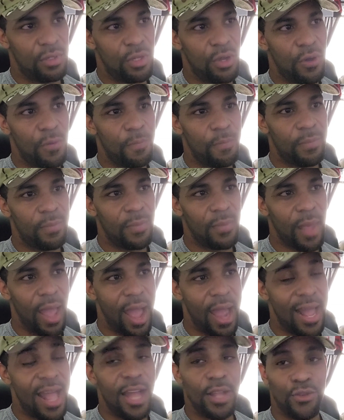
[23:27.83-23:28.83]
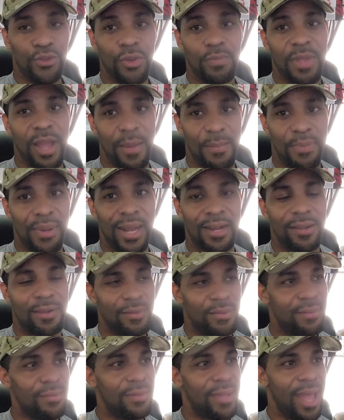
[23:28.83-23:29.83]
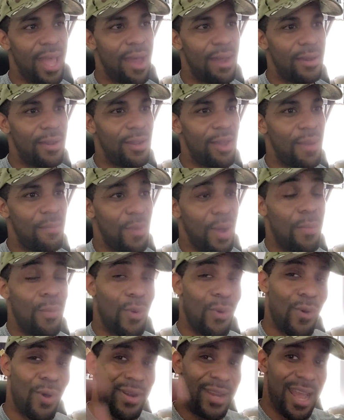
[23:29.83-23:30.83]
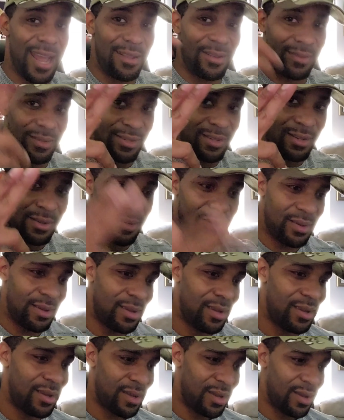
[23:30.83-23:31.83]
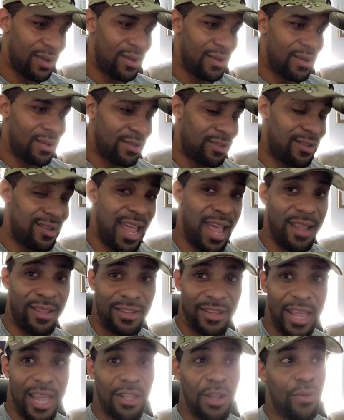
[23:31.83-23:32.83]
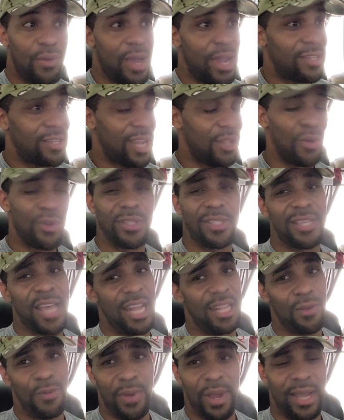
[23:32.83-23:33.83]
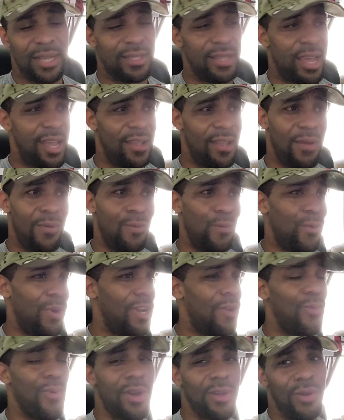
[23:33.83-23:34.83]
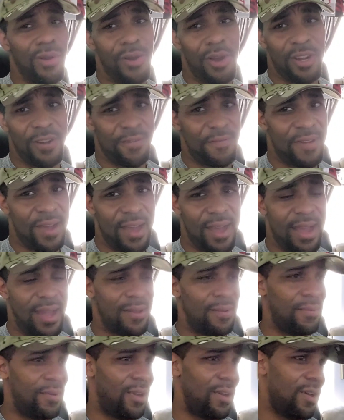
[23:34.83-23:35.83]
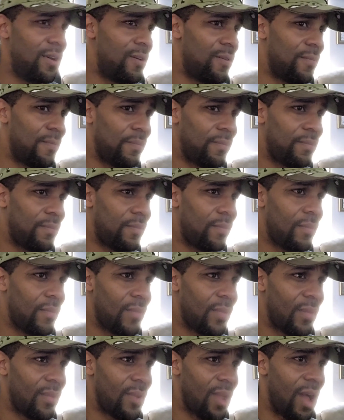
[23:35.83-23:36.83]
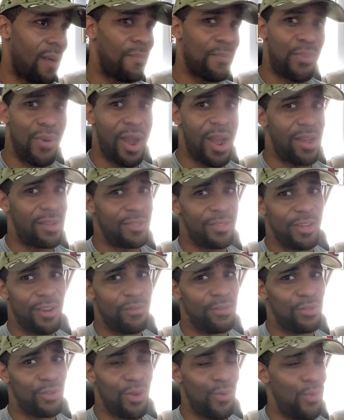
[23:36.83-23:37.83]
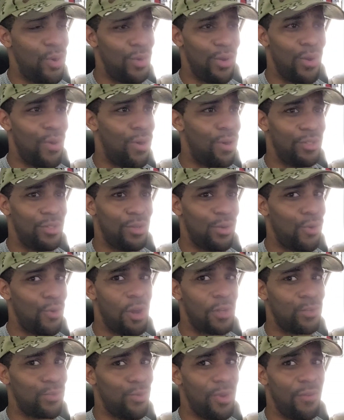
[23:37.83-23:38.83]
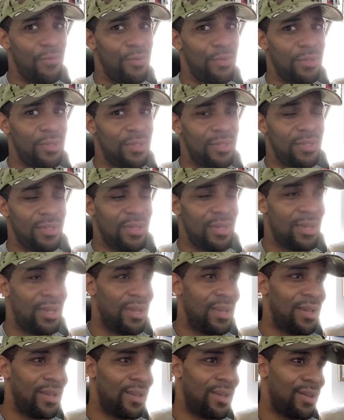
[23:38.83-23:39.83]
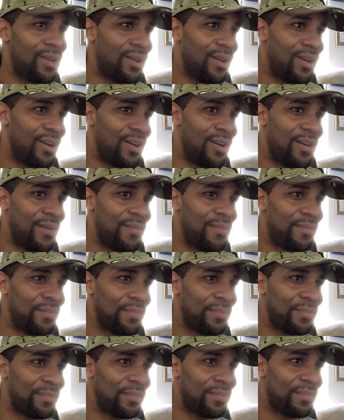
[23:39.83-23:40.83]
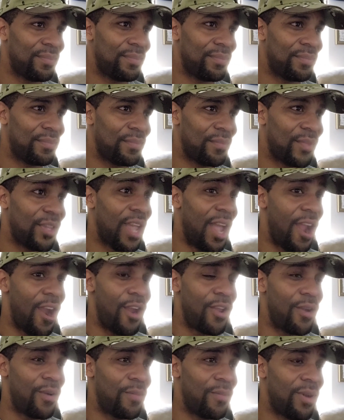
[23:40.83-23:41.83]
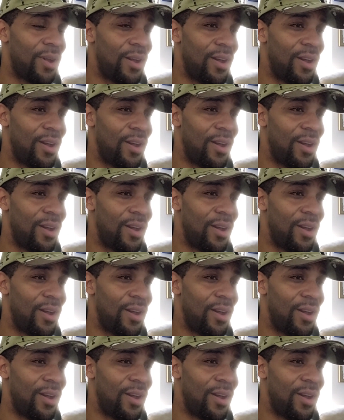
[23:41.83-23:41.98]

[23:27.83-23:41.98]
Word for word: So I got a trip down planning down there. I'm, I'm going down to to that to that location. I know exactly where it's at. It really wasn't hard to find. Um, I'm prior service, so it wasn't hard to cross reference um, the area.